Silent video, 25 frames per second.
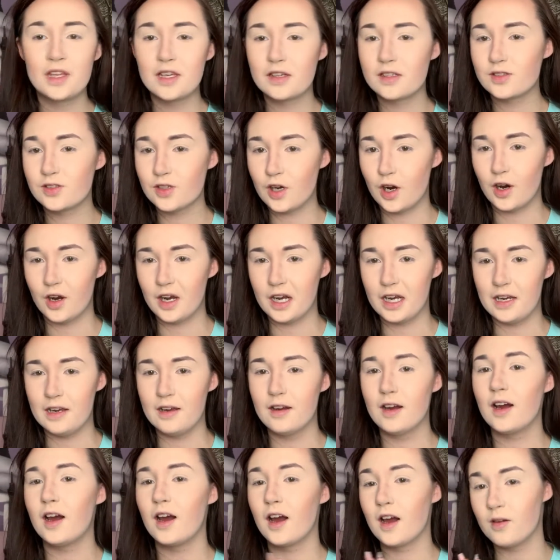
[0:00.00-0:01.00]
Sorry.
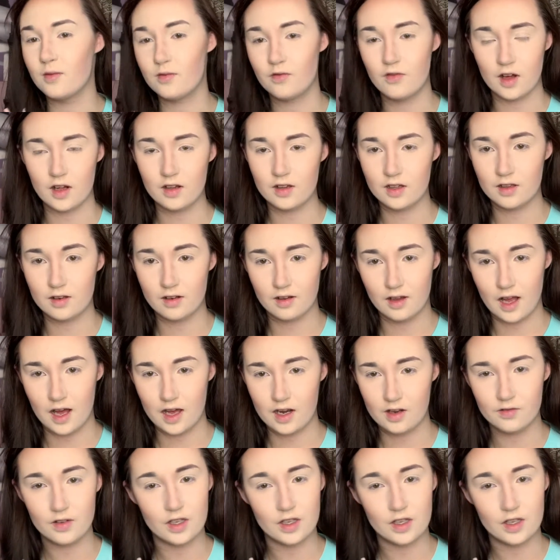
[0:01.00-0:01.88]
I felt a little out of